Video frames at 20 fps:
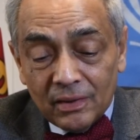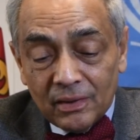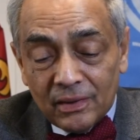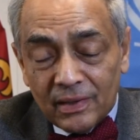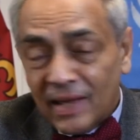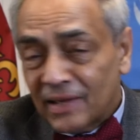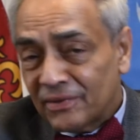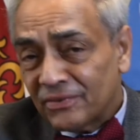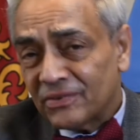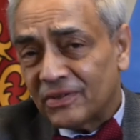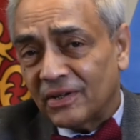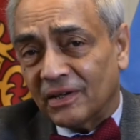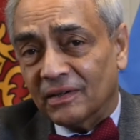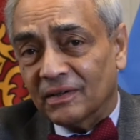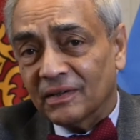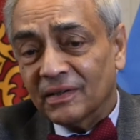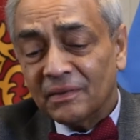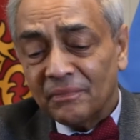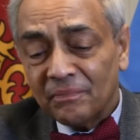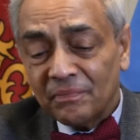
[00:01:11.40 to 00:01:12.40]
Last
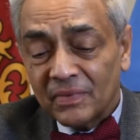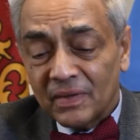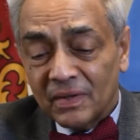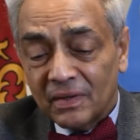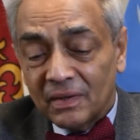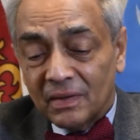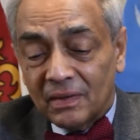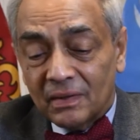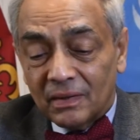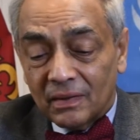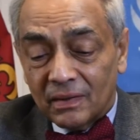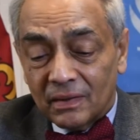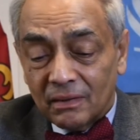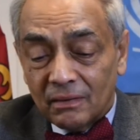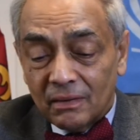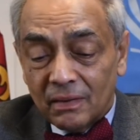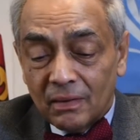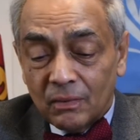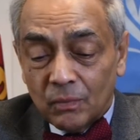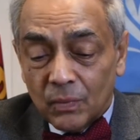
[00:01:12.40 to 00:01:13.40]
year
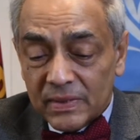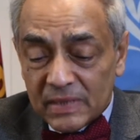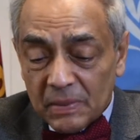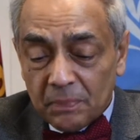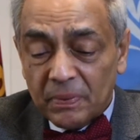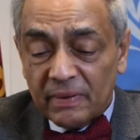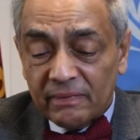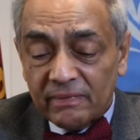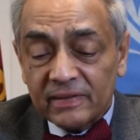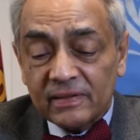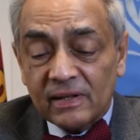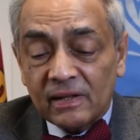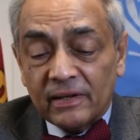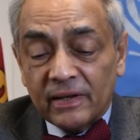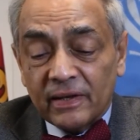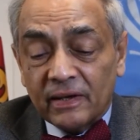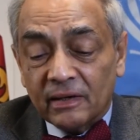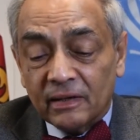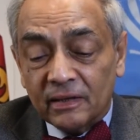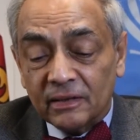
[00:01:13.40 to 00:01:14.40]
was a pivotal
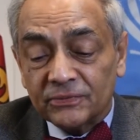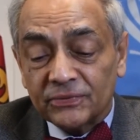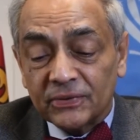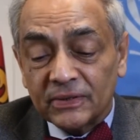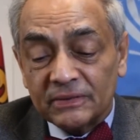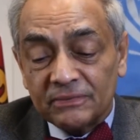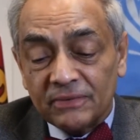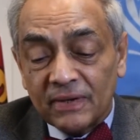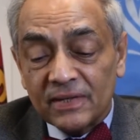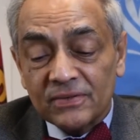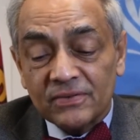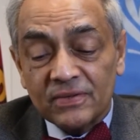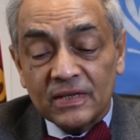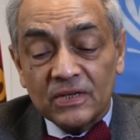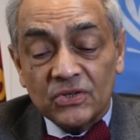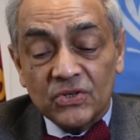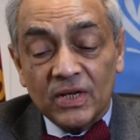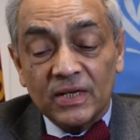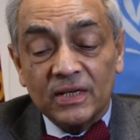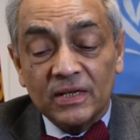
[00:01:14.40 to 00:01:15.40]
year for
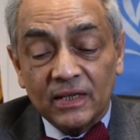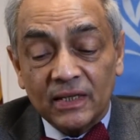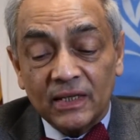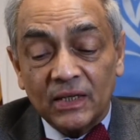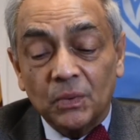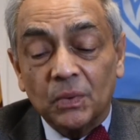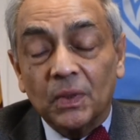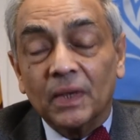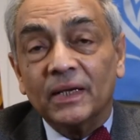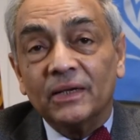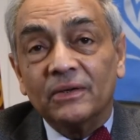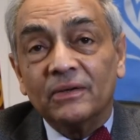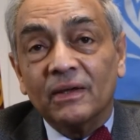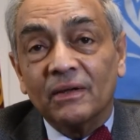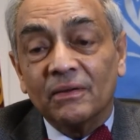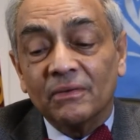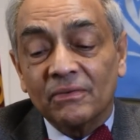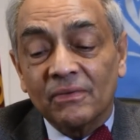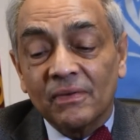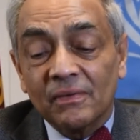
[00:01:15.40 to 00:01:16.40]
advancing gender
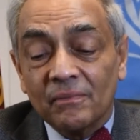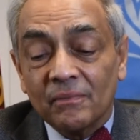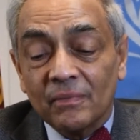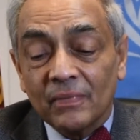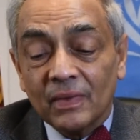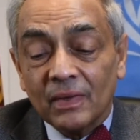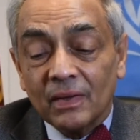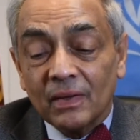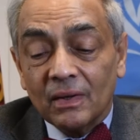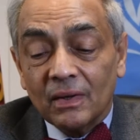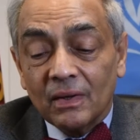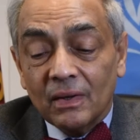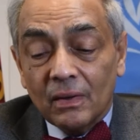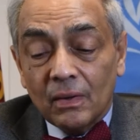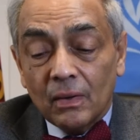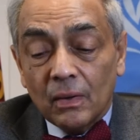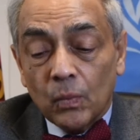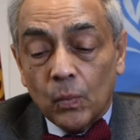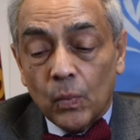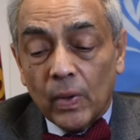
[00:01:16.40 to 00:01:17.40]
equalities,
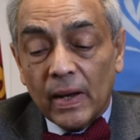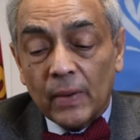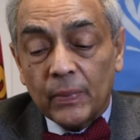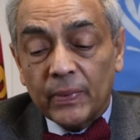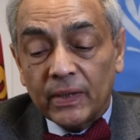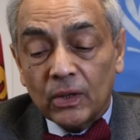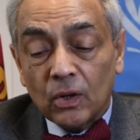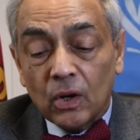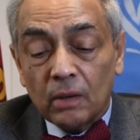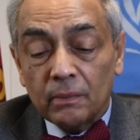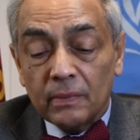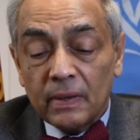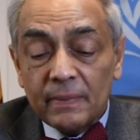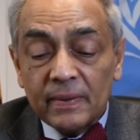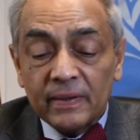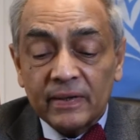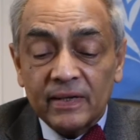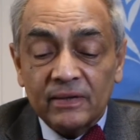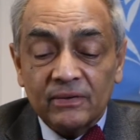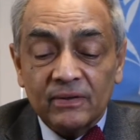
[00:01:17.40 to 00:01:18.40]
where we
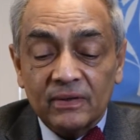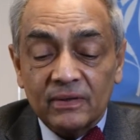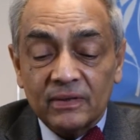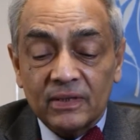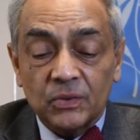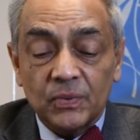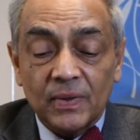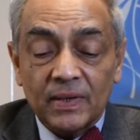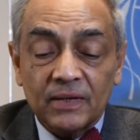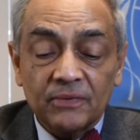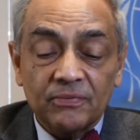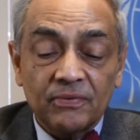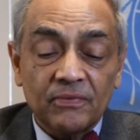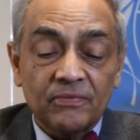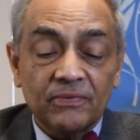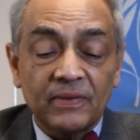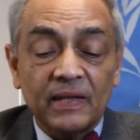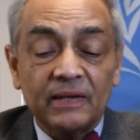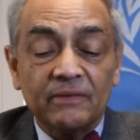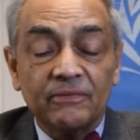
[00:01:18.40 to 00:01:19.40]
commemorated the
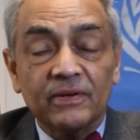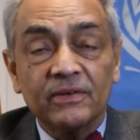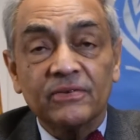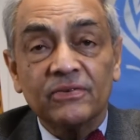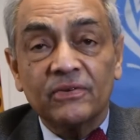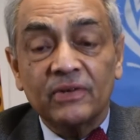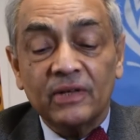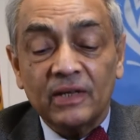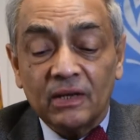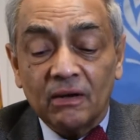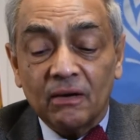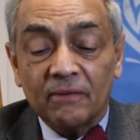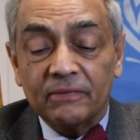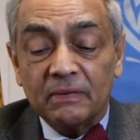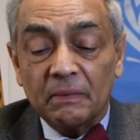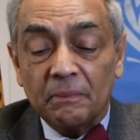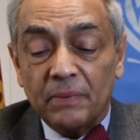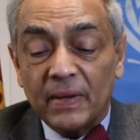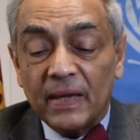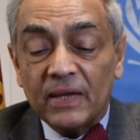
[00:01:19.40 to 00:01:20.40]
25th anniversary of
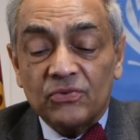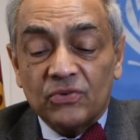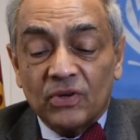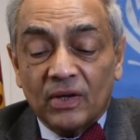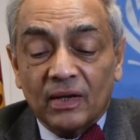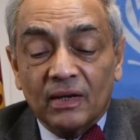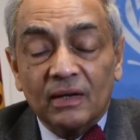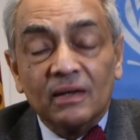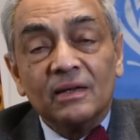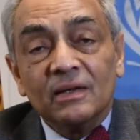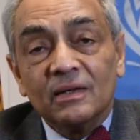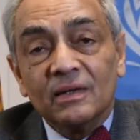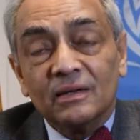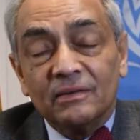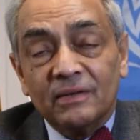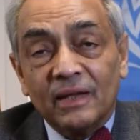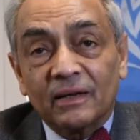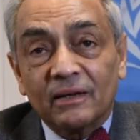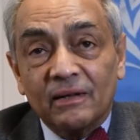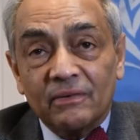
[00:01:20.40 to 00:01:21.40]
the Beijing
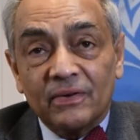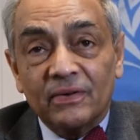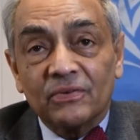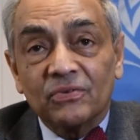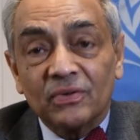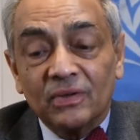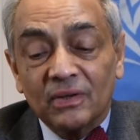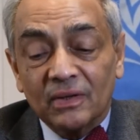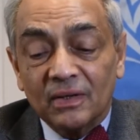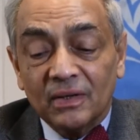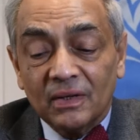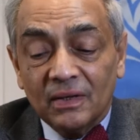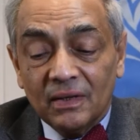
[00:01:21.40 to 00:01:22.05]
Declaration